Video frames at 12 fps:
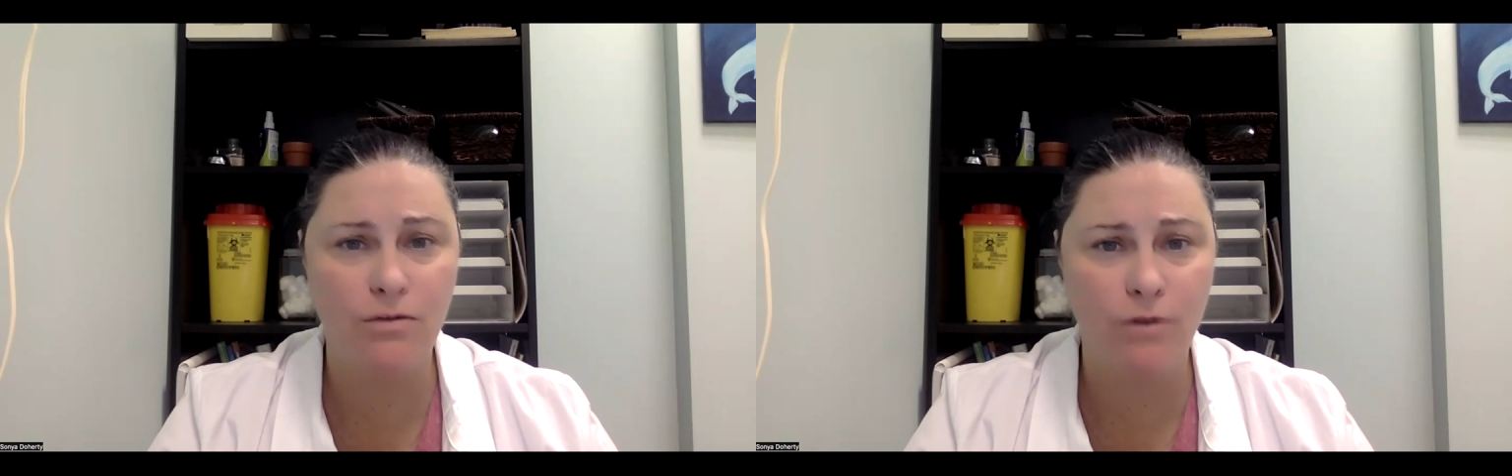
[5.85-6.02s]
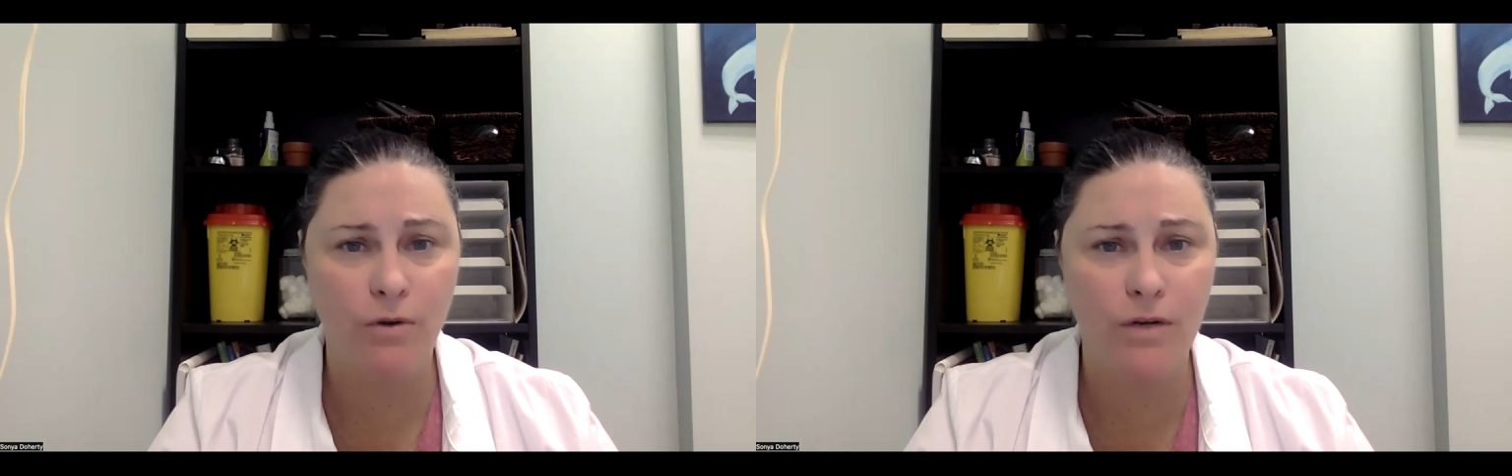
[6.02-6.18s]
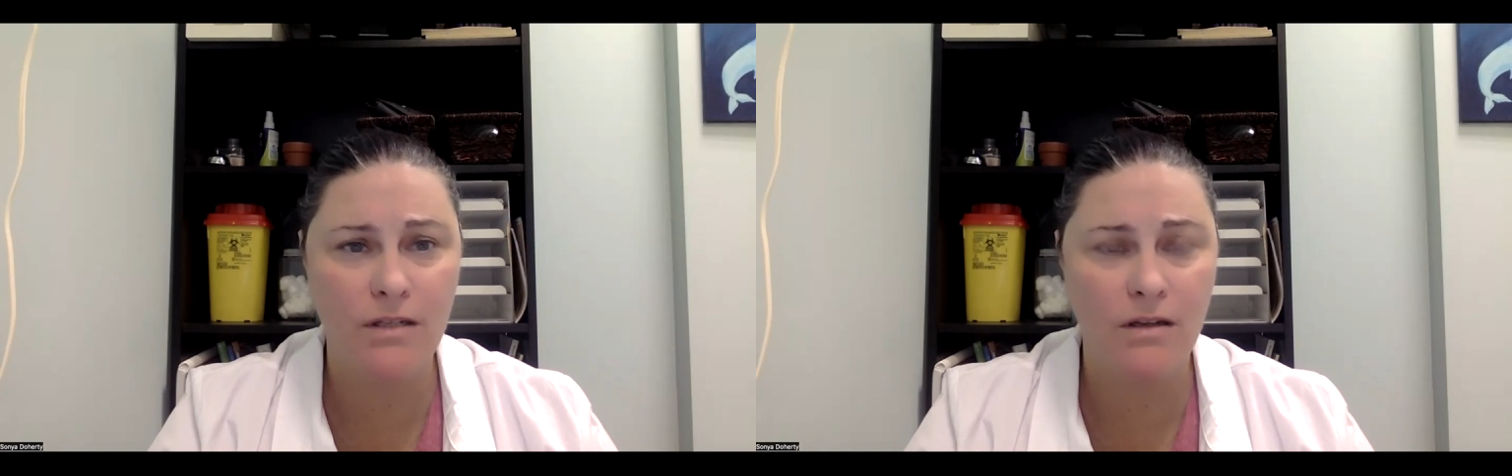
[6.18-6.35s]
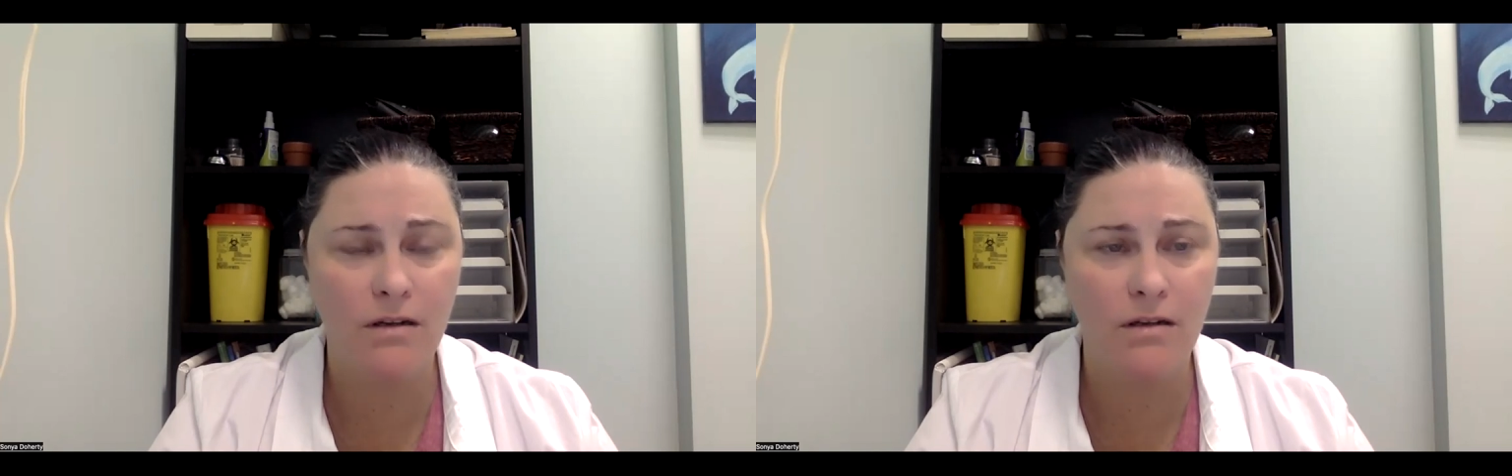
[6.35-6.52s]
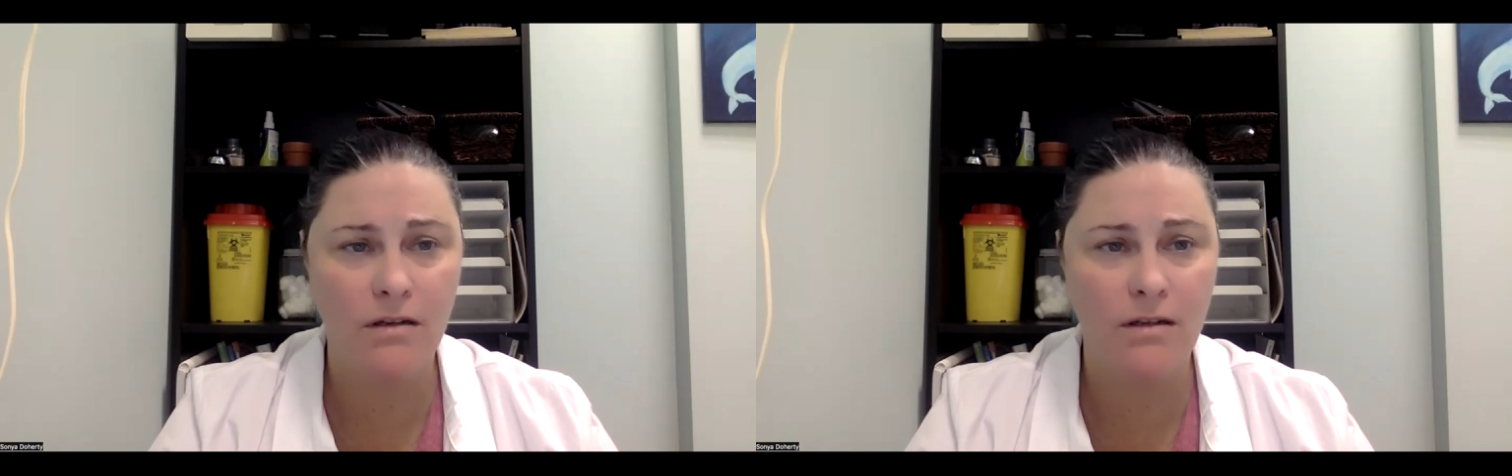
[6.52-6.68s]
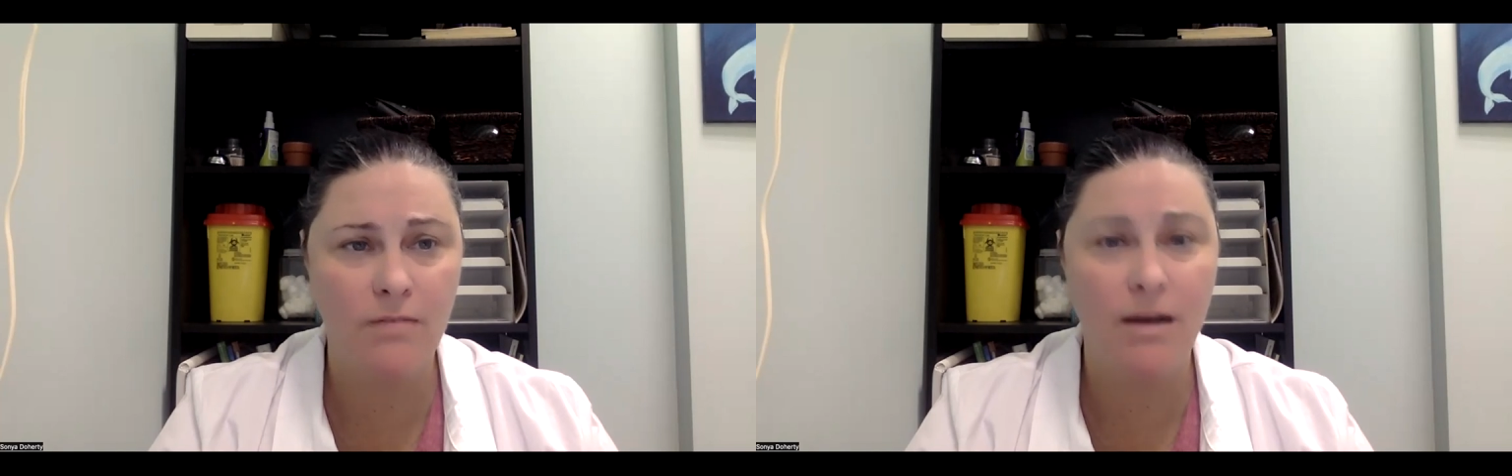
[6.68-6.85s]
focus
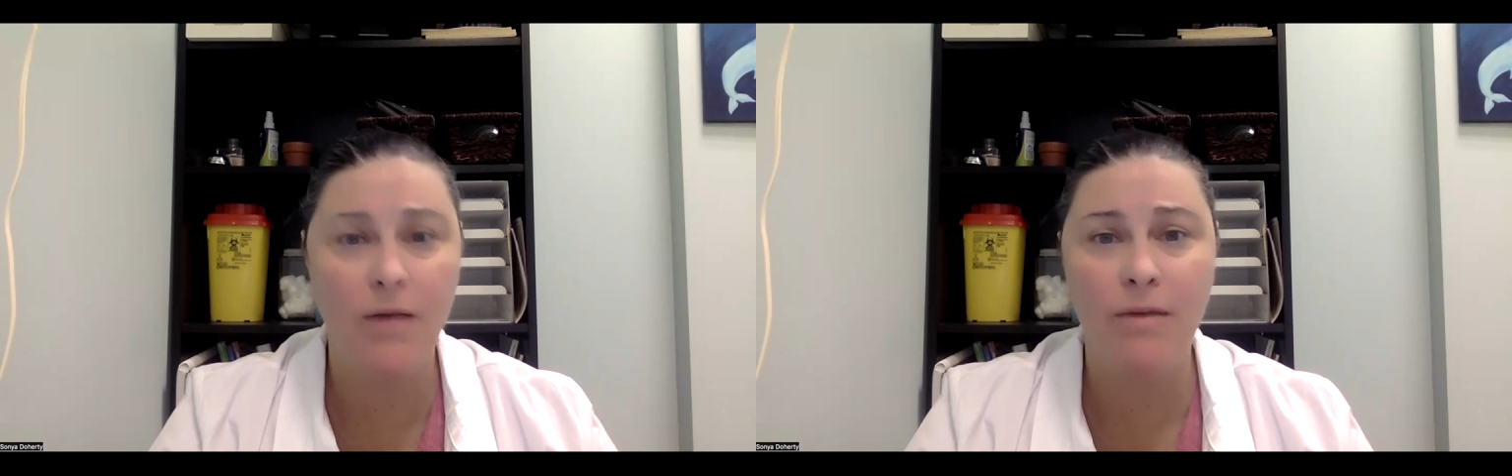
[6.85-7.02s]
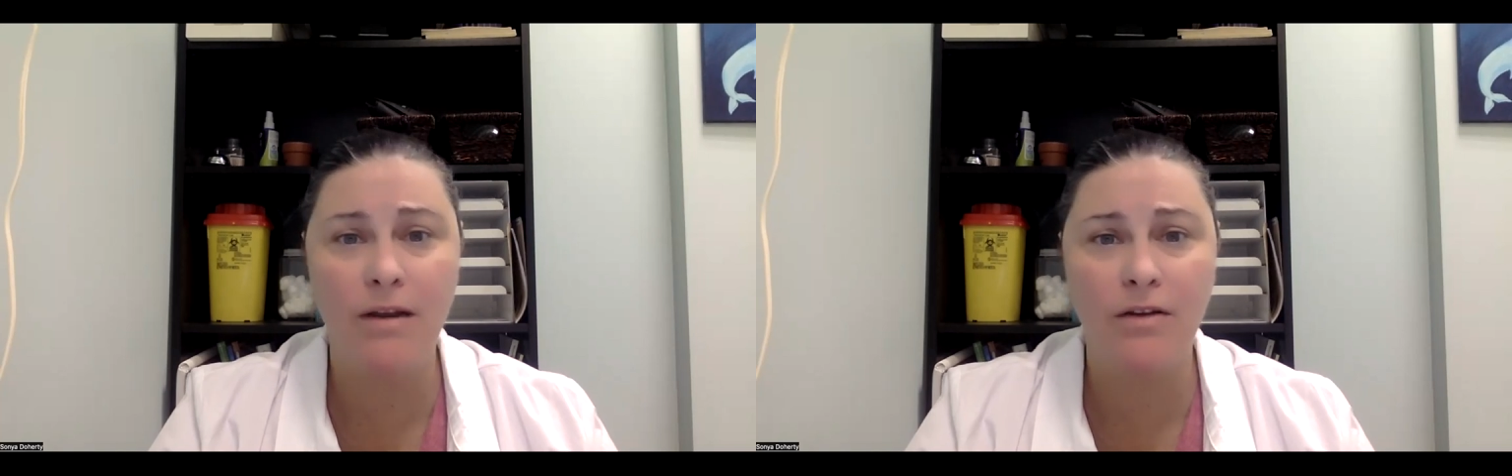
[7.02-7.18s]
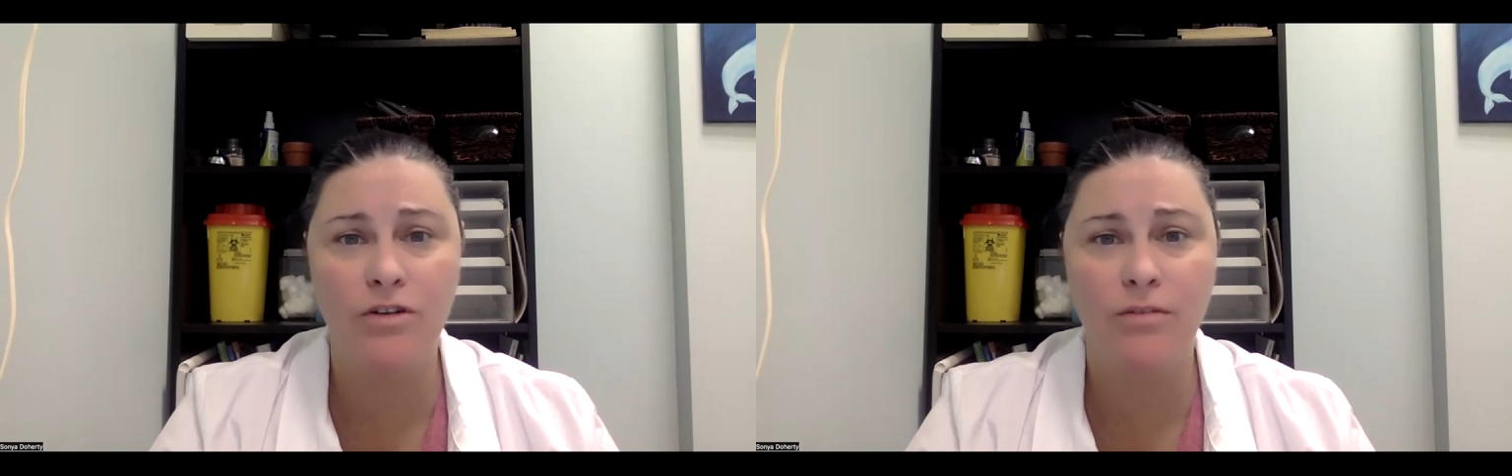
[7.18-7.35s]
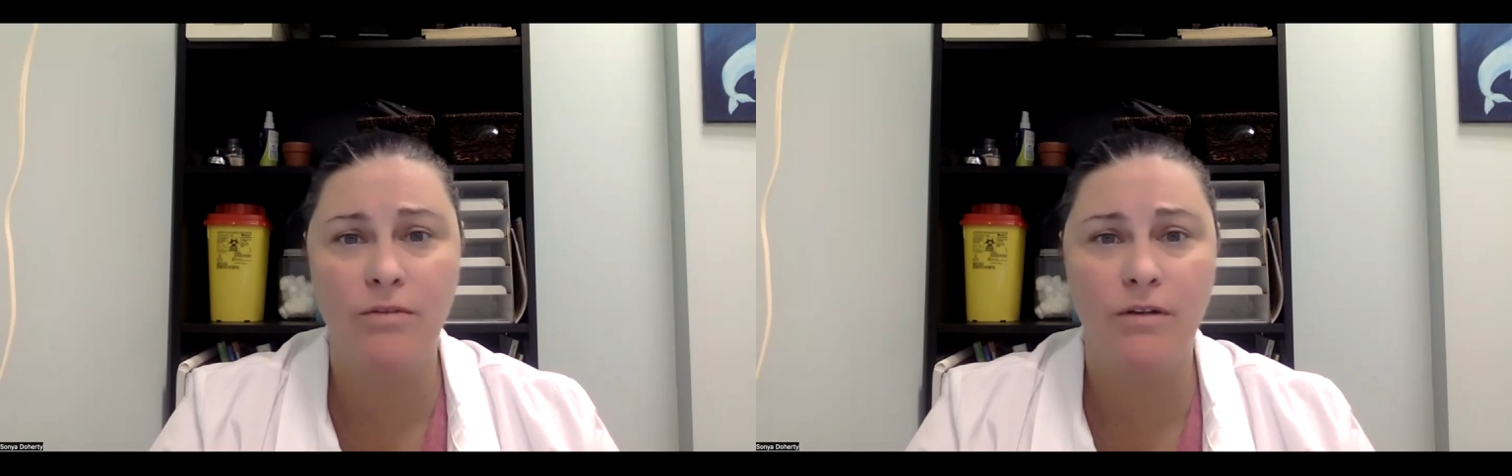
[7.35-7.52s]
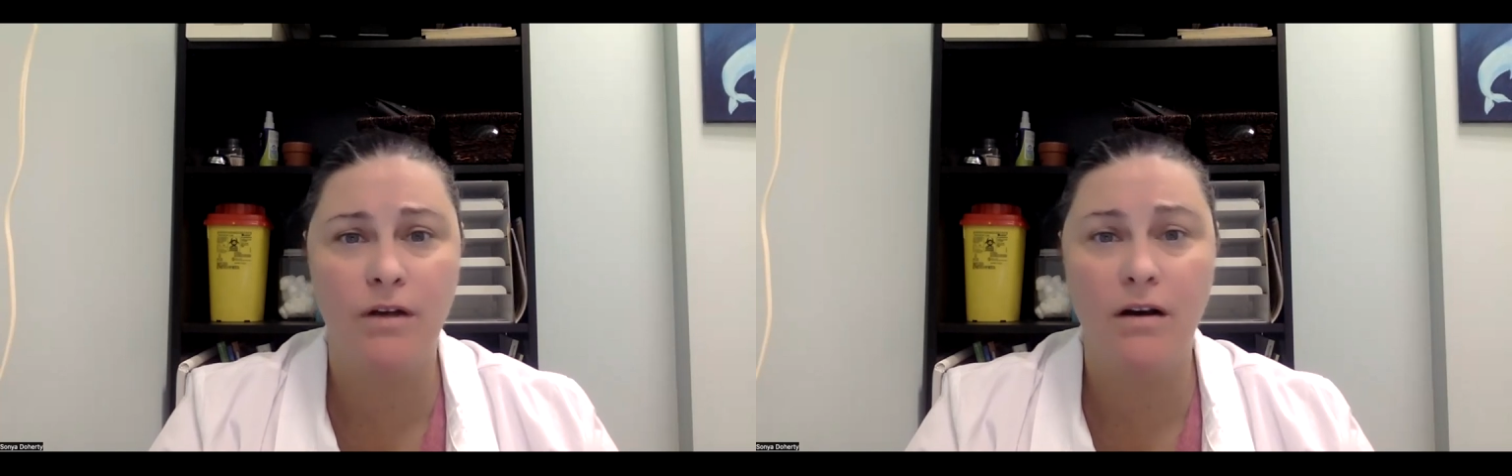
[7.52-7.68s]
on the biomedical treatment